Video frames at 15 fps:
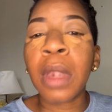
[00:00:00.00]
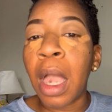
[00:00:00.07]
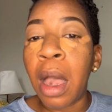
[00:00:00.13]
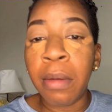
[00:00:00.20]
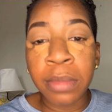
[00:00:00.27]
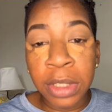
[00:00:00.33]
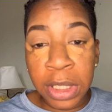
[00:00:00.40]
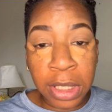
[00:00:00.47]

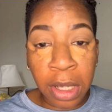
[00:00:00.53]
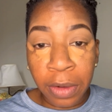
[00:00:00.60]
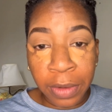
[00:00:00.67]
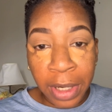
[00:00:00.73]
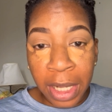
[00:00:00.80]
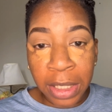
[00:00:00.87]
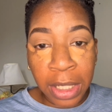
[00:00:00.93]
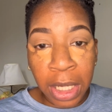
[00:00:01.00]
I'm just gonna
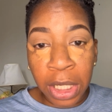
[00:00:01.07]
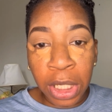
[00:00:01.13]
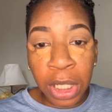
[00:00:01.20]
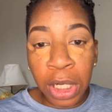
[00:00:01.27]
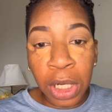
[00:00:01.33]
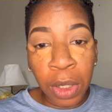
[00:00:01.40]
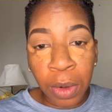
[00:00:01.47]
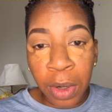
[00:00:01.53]
let the good
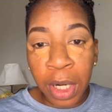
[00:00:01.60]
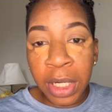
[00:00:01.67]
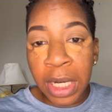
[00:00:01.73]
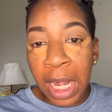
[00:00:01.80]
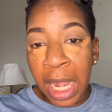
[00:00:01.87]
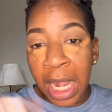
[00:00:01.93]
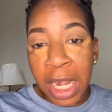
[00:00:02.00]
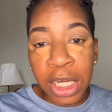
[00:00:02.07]
Lord
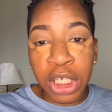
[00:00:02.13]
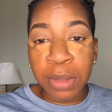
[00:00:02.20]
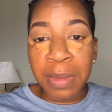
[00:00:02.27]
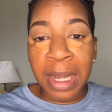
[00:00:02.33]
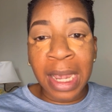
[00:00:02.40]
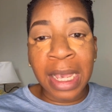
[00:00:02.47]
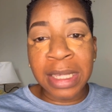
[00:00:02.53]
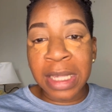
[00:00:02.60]
age
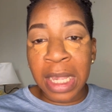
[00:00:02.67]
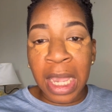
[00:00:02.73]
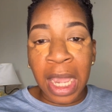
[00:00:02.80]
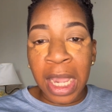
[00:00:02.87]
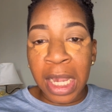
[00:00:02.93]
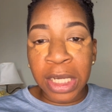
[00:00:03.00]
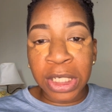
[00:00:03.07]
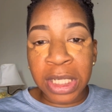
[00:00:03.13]
me as he
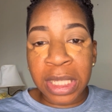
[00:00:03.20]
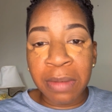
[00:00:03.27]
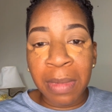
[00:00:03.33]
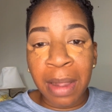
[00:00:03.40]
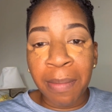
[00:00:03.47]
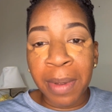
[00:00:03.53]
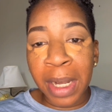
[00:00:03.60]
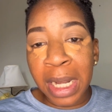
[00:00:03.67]
ages
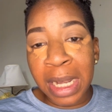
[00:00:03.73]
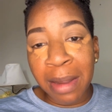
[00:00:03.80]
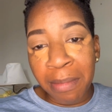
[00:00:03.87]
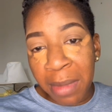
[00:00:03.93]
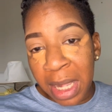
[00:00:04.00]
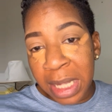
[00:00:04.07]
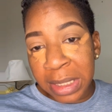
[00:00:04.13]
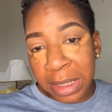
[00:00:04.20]
me, but in the
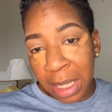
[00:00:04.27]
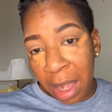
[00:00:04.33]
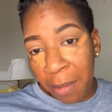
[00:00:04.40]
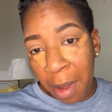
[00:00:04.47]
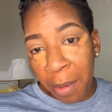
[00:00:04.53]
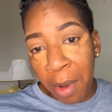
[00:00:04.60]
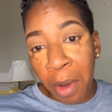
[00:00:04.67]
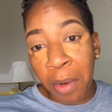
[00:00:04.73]
meantime,
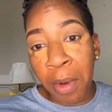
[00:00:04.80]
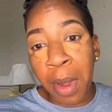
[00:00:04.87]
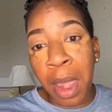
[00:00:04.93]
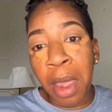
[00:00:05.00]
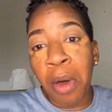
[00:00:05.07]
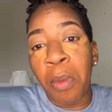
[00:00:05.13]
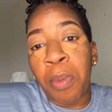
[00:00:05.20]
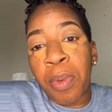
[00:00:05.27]
I'm gonna
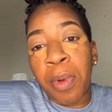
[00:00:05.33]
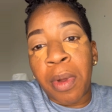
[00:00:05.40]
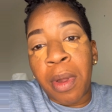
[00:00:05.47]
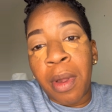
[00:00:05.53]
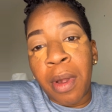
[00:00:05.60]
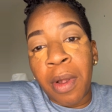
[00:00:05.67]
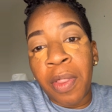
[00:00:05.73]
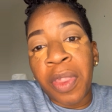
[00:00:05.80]
help
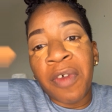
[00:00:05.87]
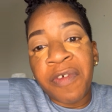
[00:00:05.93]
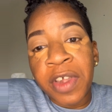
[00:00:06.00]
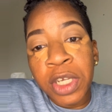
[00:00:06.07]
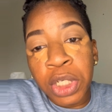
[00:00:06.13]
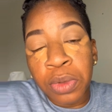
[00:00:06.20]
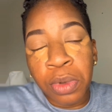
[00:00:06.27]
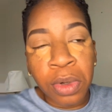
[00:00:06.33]
the
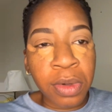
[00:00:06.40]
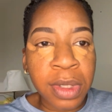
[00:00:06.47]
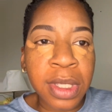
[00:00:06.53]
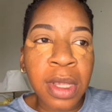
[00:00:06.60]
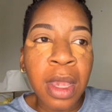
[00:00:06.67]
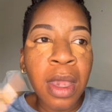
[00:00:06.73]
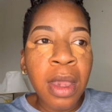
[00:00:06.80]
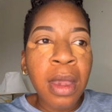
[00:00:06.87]
visuals.
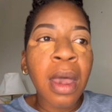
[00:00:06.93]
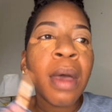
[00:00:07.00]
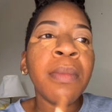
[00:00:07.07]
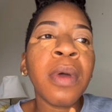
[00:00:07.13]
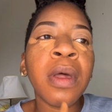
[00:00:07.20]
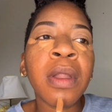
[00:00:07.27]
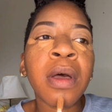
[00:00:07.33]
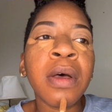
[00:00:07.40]
I'm
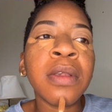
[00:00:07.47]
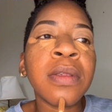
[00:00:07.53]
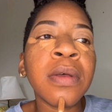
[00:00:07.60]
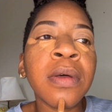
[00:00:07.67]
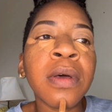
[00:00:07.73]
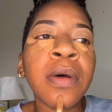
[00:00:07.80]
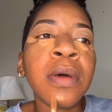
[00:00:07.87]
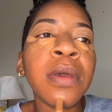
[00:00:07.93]
gonna also
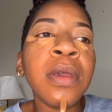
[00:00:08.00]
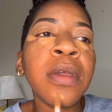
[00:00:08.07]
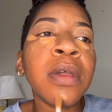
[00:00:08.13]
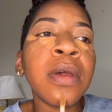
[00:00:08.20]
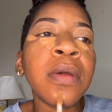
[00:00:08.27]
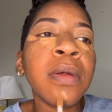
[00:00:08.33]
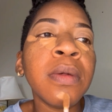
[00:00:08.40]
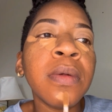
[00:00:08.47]
go here.